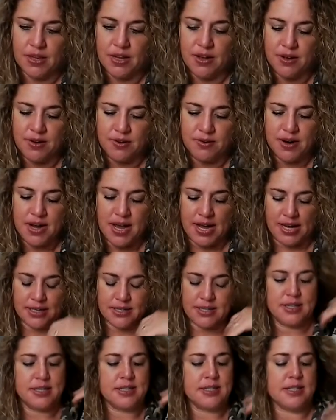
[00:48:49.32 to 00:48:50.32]
All right.
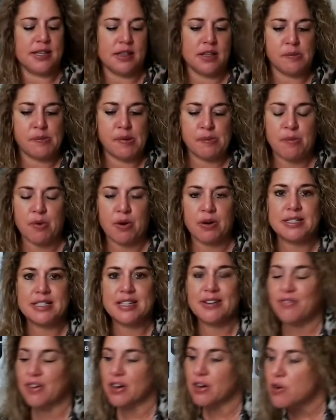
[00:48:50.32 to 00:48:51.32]
This is a little bit more
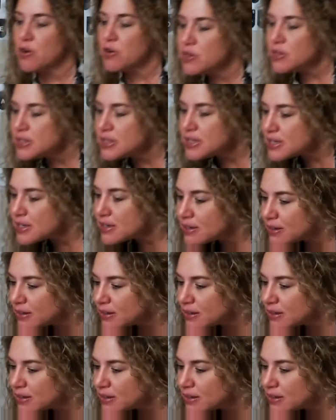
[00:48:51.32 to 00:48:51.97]
difficult.